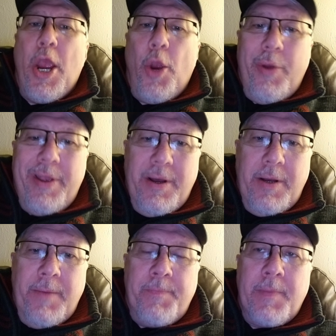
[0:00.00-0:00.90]

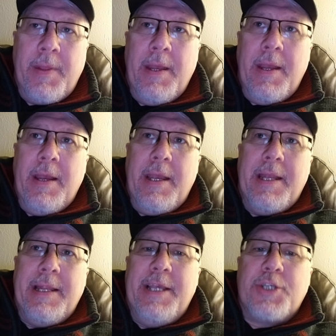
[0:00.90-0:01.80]
area
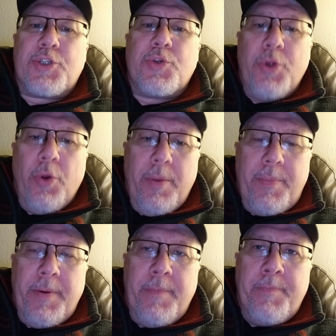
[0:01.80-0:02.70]
in Eastern
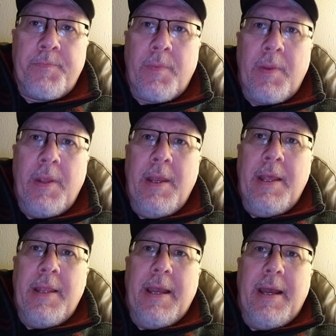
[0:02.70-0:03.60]
Europe
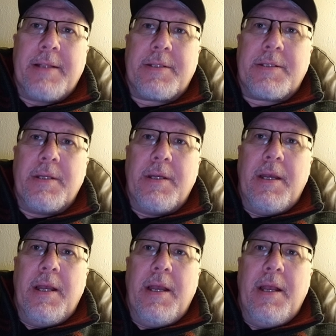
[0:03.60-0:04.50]
that
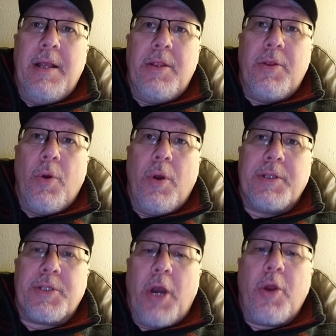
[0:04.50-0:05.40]
their
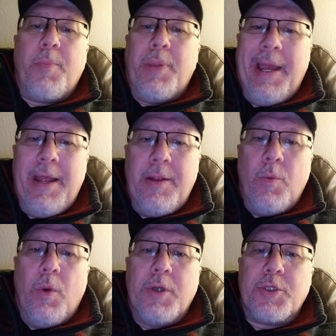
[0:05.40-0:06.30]
entire
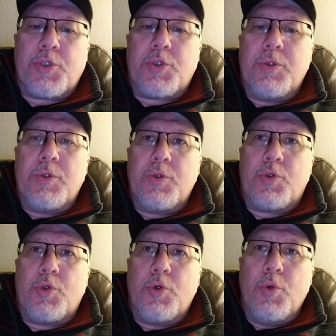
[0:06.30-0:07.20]
plan was
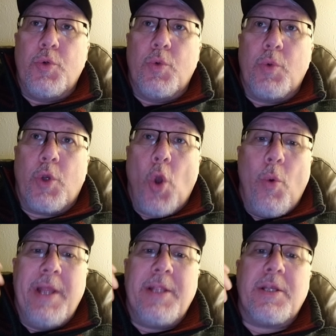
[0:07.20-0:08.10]
to
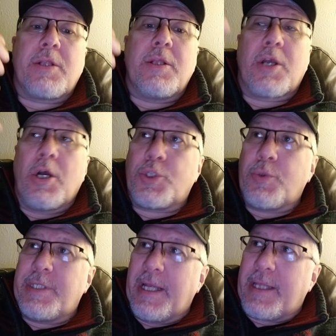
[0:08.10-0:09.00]
go into the
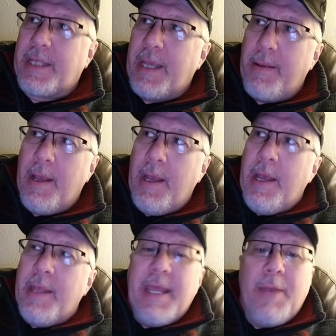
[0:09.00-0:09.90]
countries that
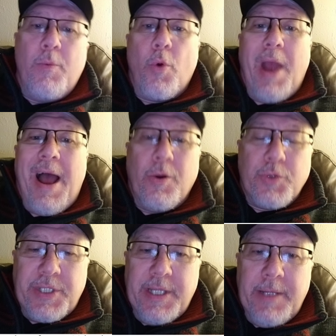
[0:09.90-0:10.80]
they were
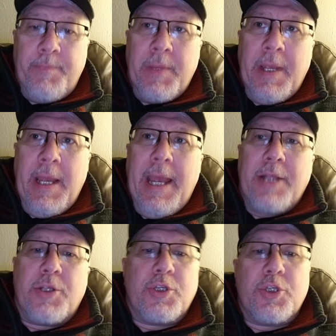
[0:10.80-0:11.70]
housed in
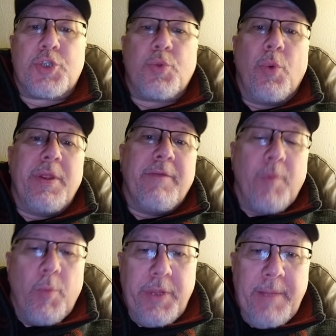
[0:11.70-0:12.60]
and to destroy them
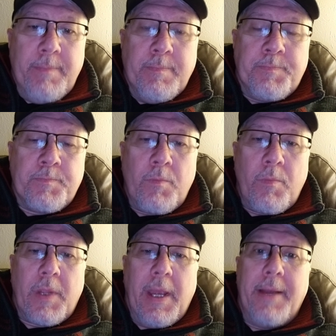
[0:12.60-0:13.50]
from within,
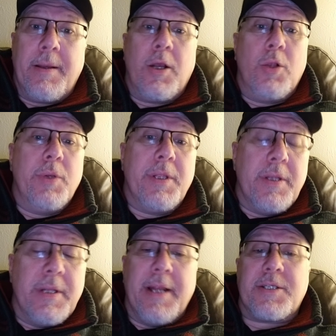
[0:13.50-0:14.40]
okay, including the
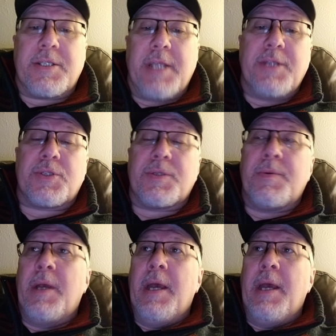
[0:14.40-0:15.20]
United States,